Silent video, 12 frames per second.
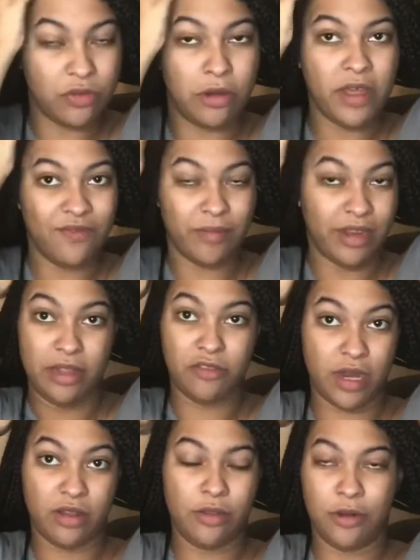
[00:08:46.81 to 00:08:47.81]
Crap.
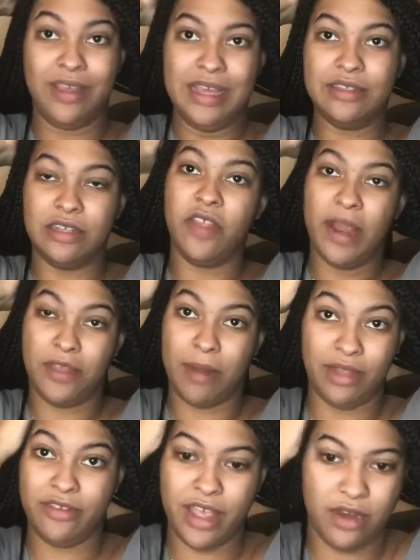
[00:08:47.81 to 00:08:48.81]
Well, I go straight back
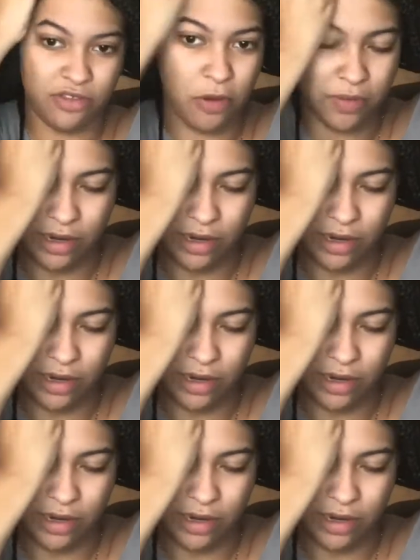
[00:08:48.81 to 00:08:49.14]
and I rub the